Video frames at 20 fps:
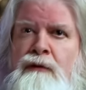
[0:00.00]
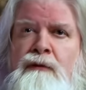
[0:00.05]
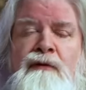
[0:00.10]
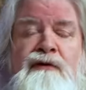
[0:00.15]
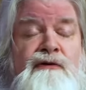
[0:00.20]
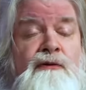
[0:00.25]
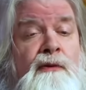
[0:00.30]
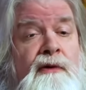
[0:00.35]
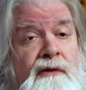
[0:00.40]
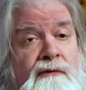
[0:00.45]

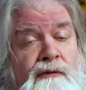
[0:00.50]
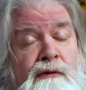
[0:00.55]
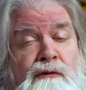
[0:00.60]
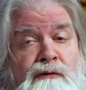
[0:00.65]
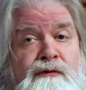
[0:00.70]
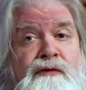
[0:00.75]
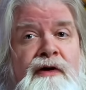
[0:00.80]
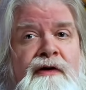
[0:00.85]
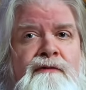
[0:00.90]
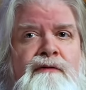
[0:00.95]
was one of her
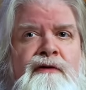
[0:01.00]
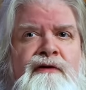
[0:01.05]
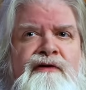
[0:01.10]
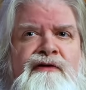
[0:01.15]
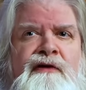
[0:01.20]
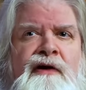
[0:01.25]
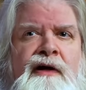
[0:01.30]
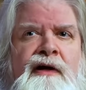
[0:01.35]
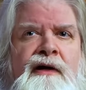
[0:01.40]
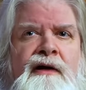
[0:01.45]
favorite
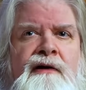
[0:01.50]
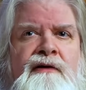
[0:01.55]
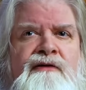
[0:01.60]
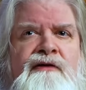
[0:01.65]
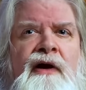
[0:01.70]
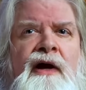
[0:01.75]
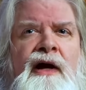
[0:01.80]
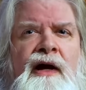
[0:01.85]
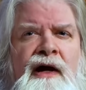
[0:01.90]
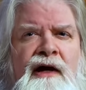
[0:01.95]
sayings,